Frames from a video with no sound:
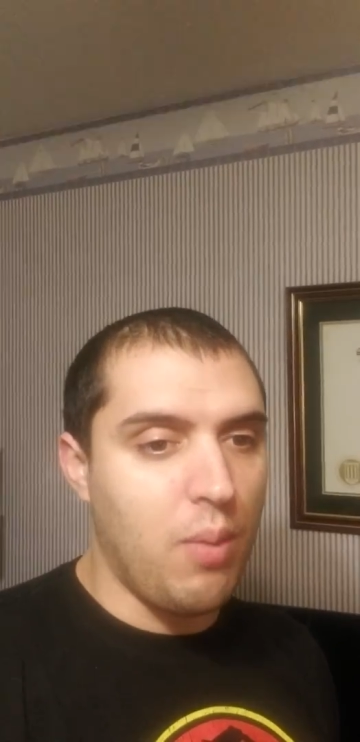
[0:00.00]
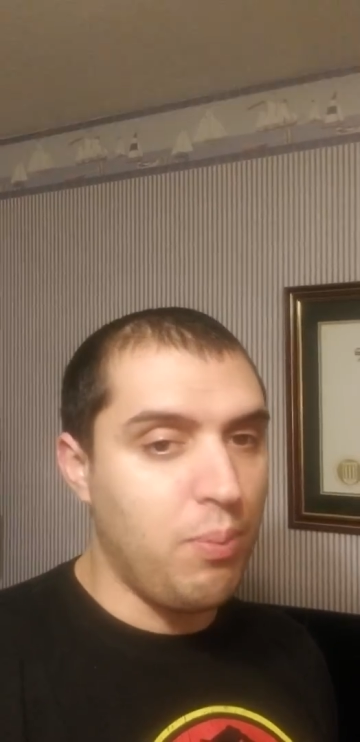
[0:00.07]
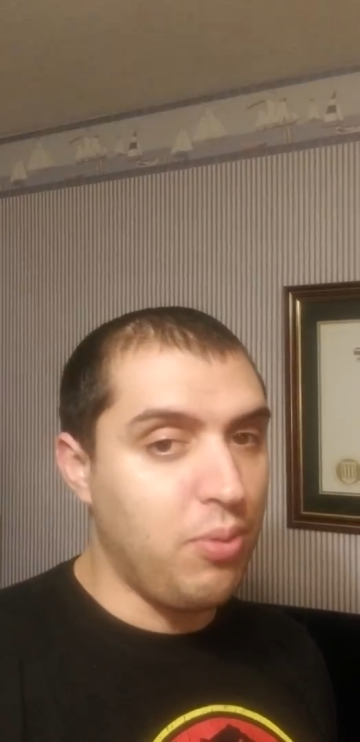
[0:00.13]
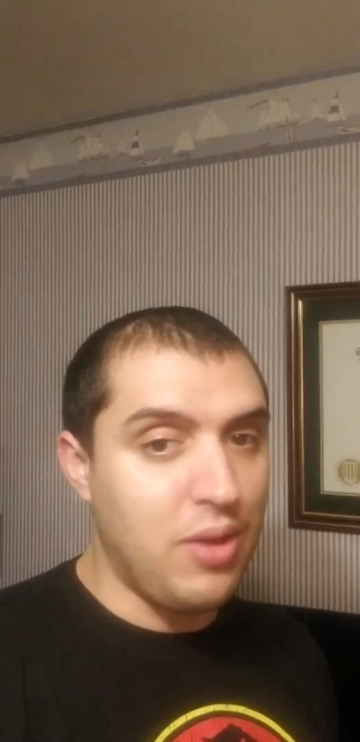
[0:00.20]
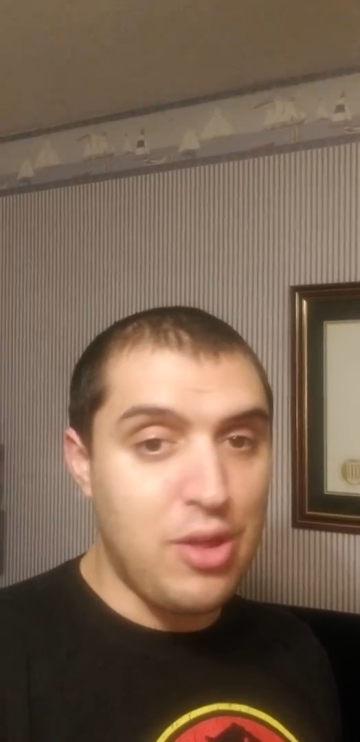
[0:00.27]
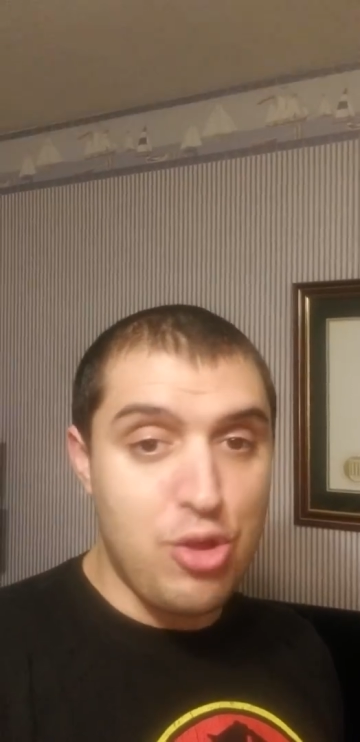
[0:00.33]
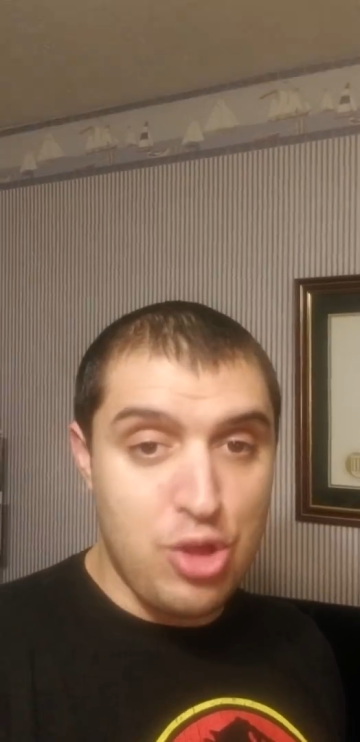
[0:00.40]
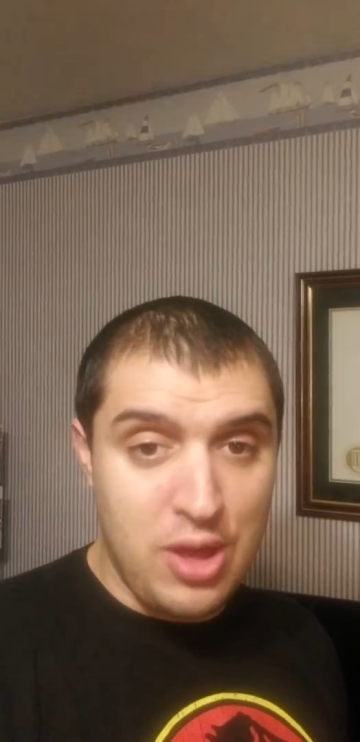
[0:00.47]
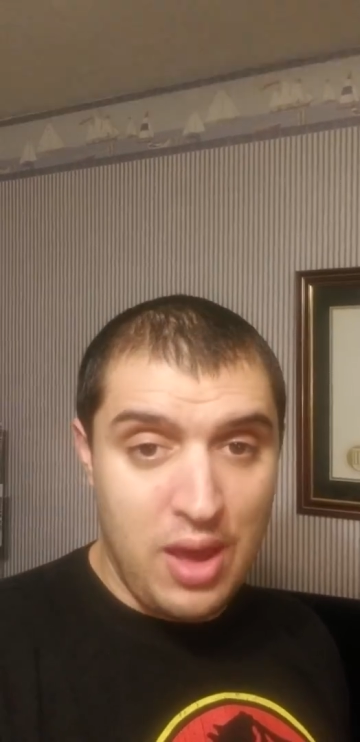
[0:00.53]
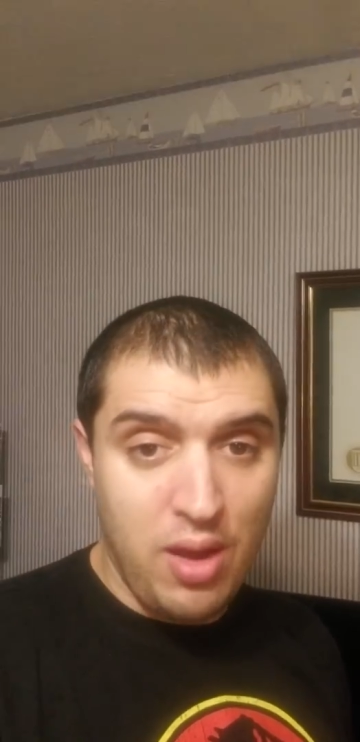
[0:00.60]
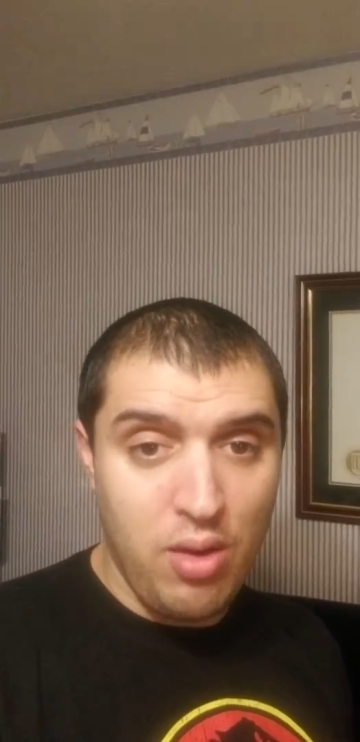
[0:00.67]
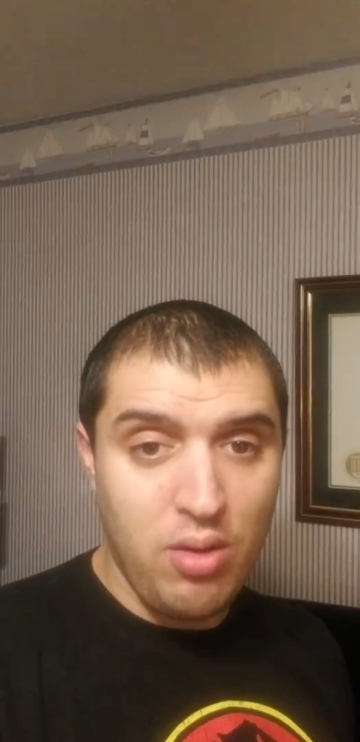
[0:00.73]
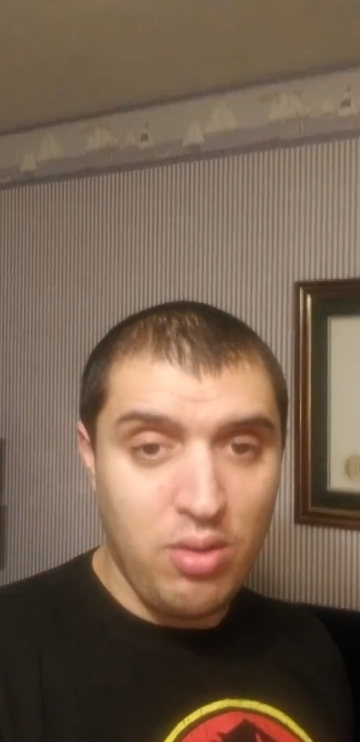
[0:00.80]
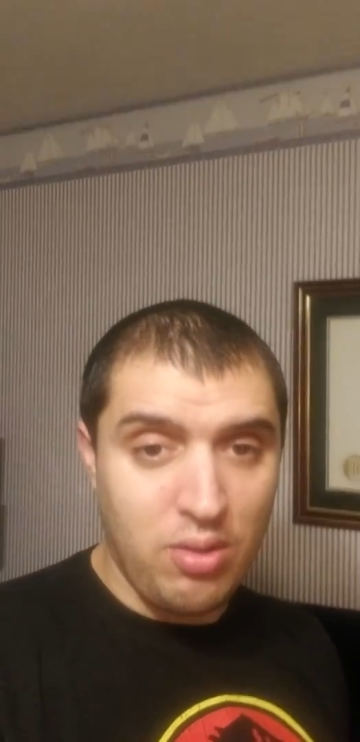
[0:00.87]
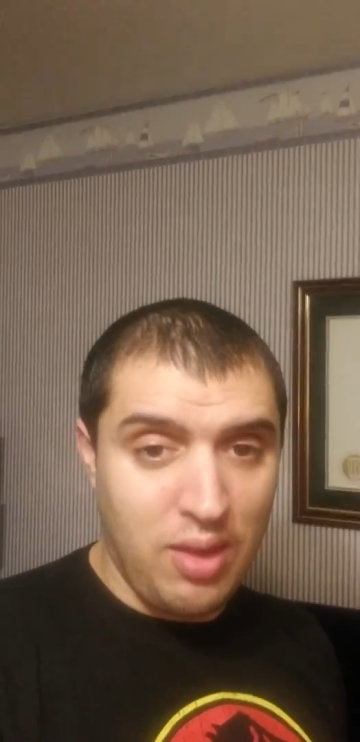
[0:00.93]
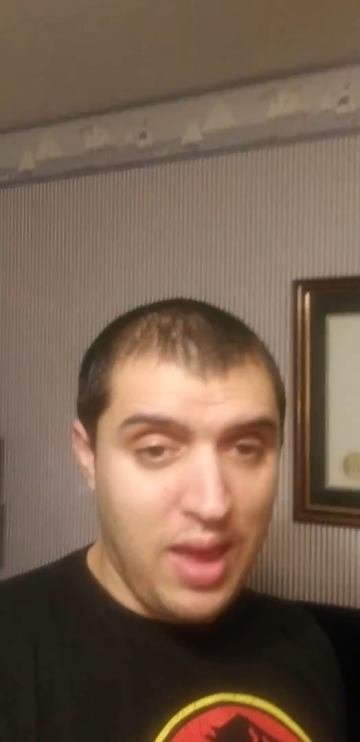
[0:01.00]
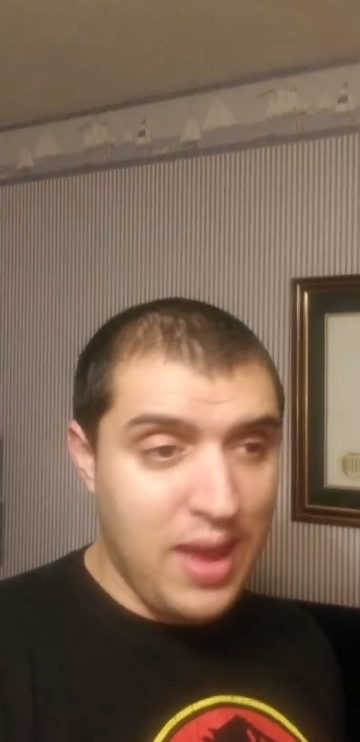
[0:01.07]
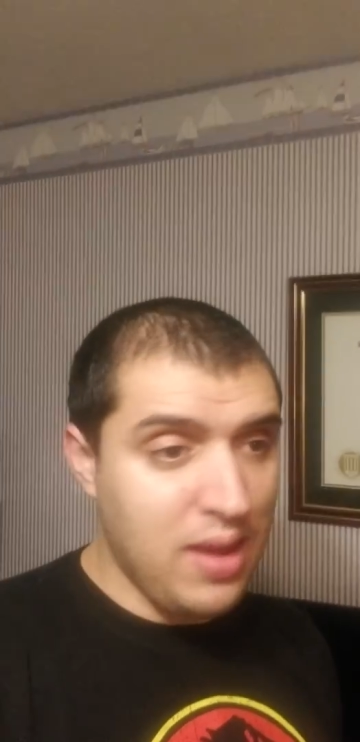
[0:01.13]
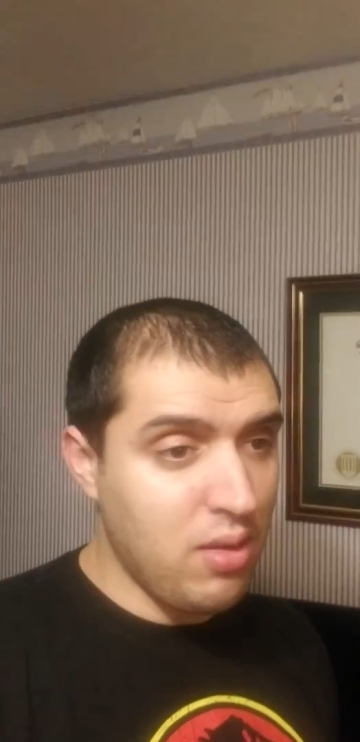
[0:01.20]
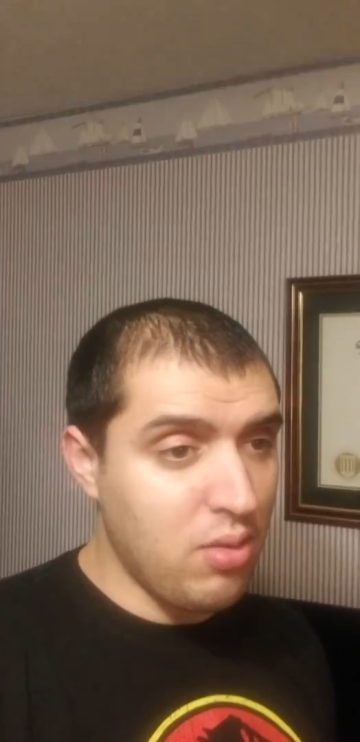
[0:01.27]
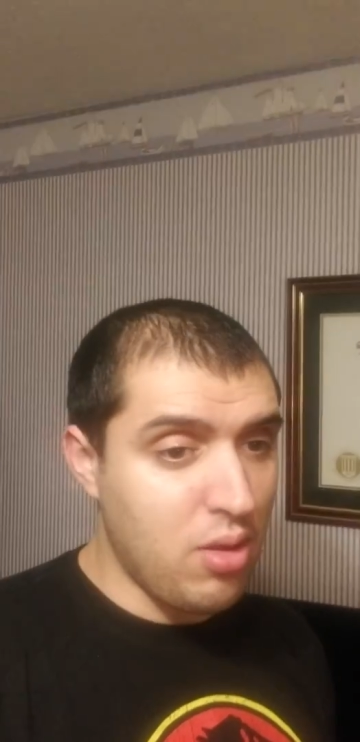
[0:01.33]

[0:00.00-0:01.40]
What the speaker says: Please share, like,